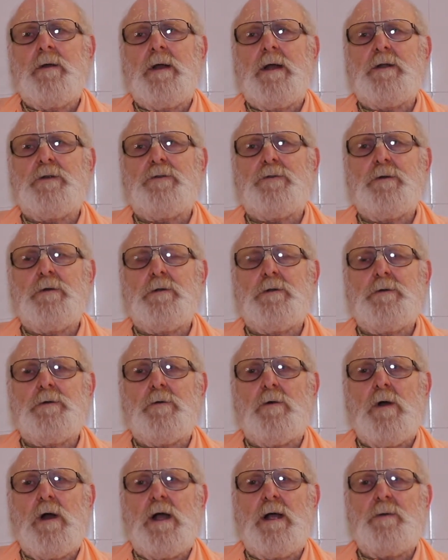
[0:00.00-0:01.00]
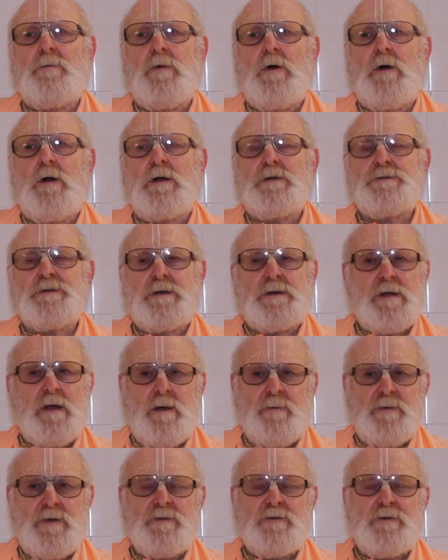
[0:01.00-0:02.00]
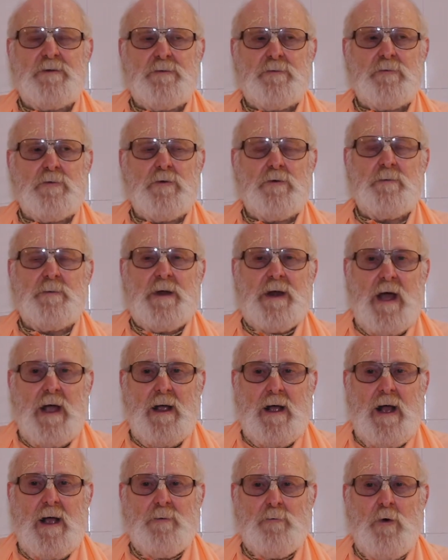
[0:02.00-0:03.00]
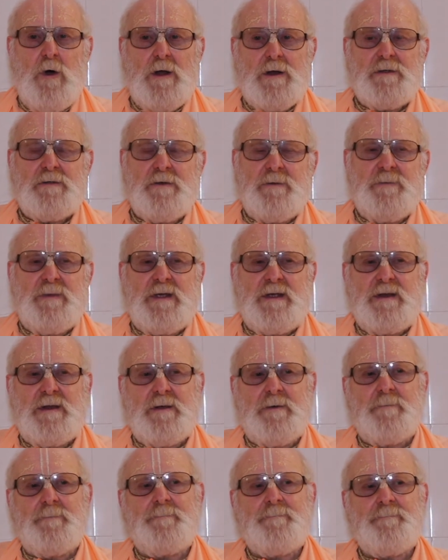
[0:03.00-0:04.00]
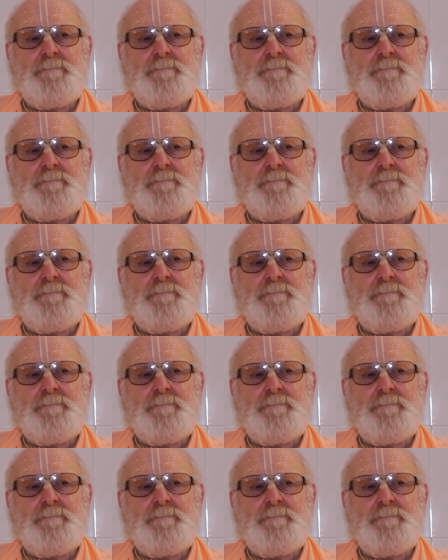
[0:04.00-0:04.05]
And Srila Narayana Maharaj had come into the room, and I wanted to meet him.